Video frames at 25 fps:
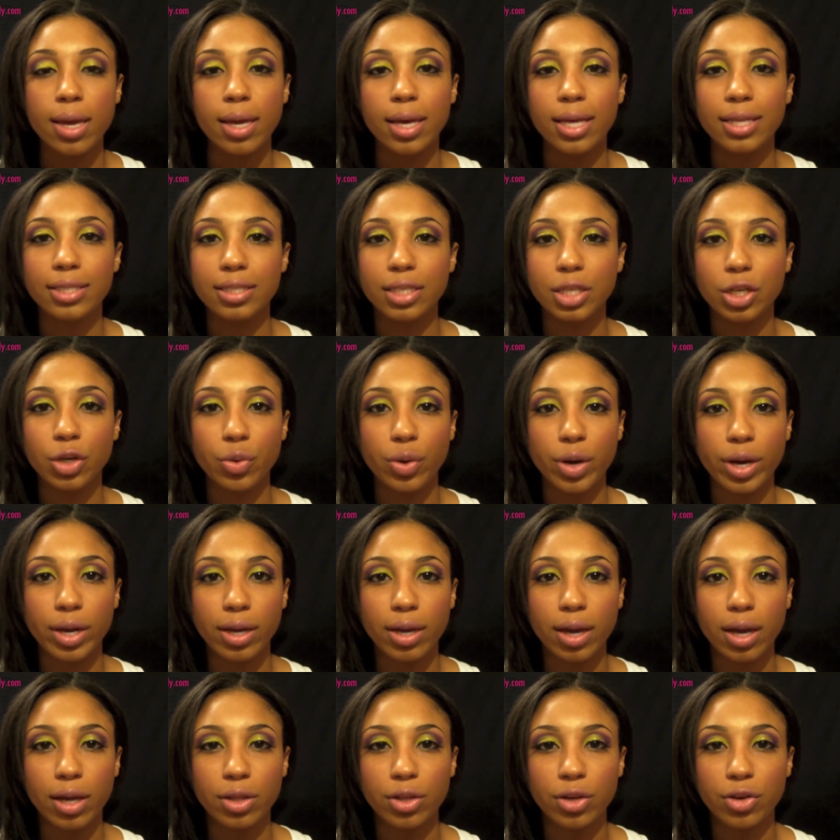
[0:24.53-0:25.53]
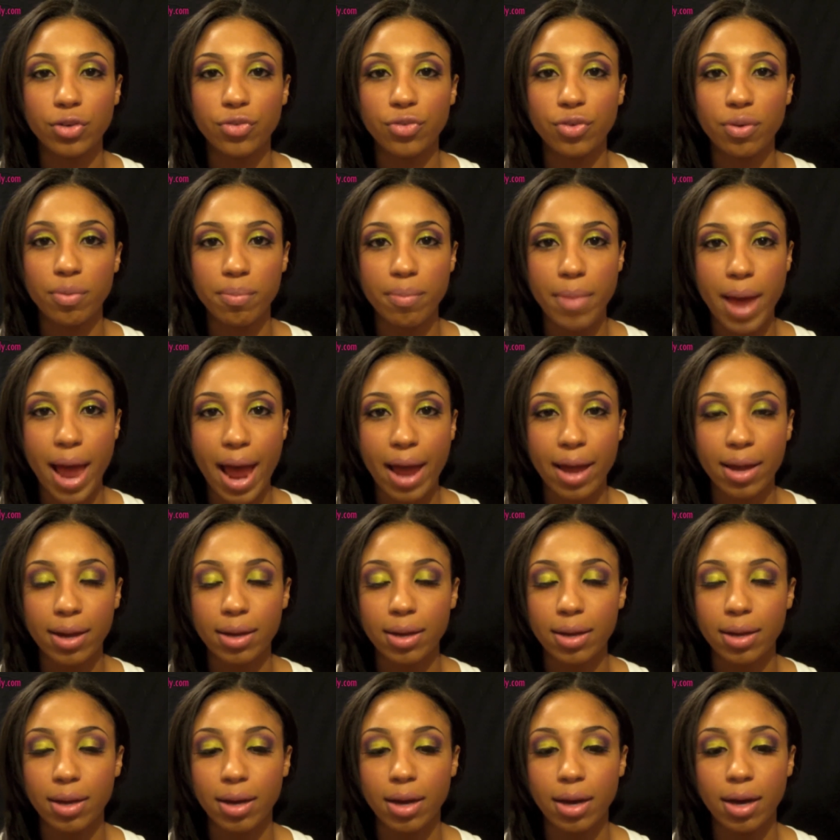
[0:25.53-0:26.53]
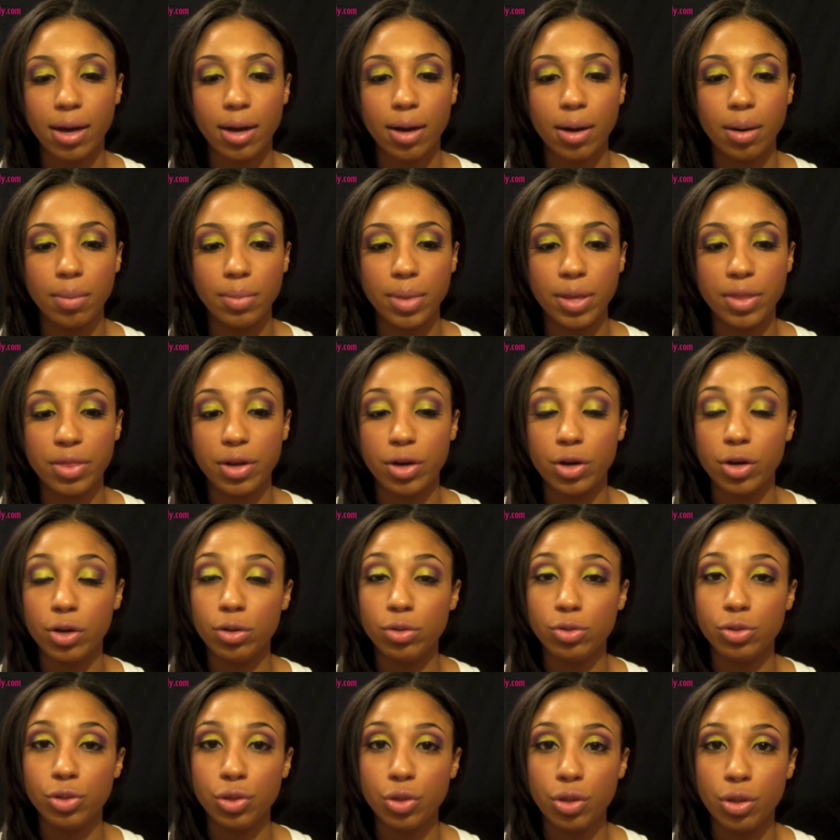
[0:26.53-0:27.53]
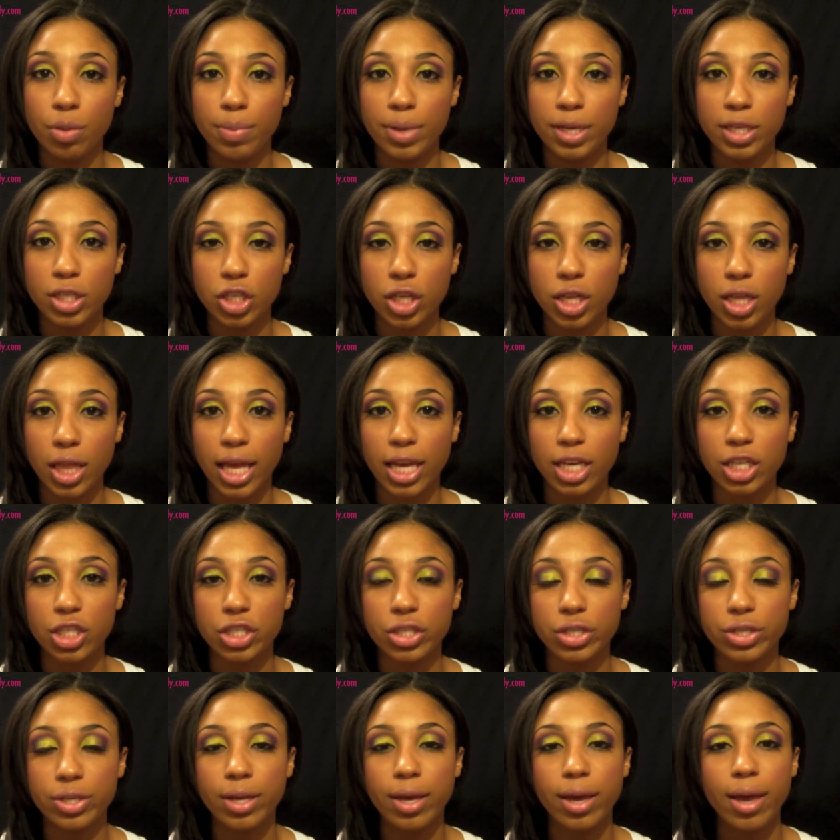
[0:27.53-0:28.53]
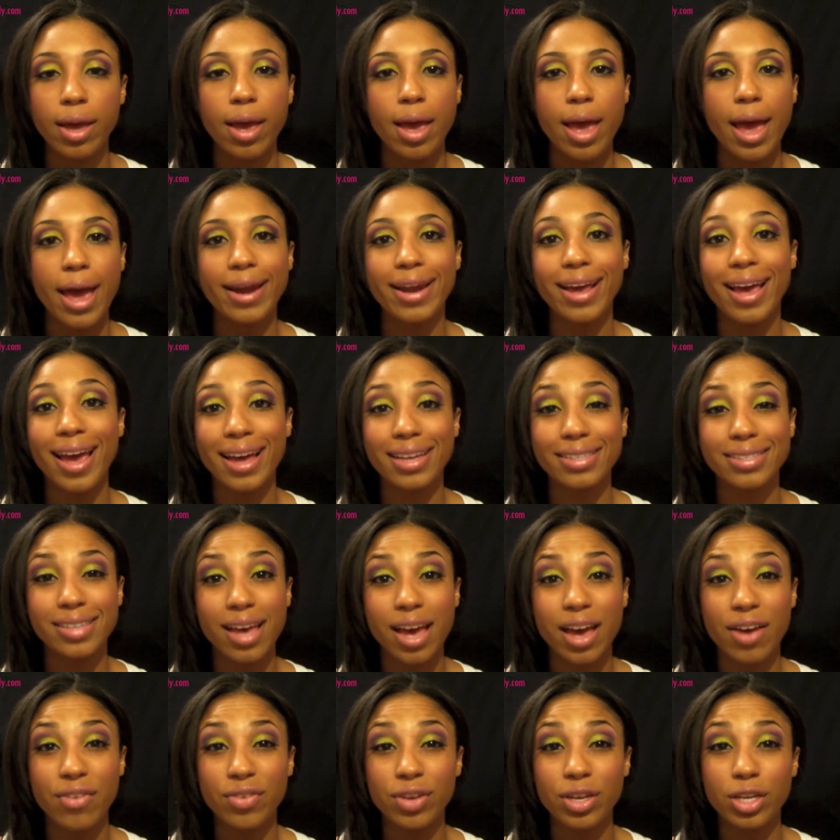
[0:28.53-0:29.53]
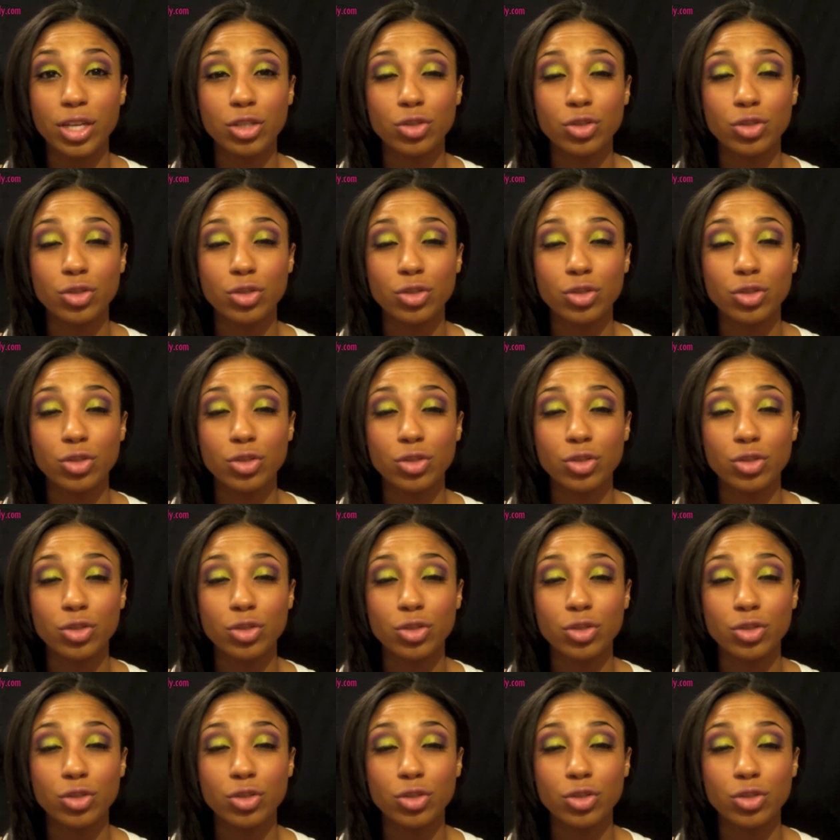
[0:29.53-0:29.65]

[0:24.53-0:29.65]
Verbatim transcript: It's a green color from M A C um, in their new To The Beach collection, and I had to have it.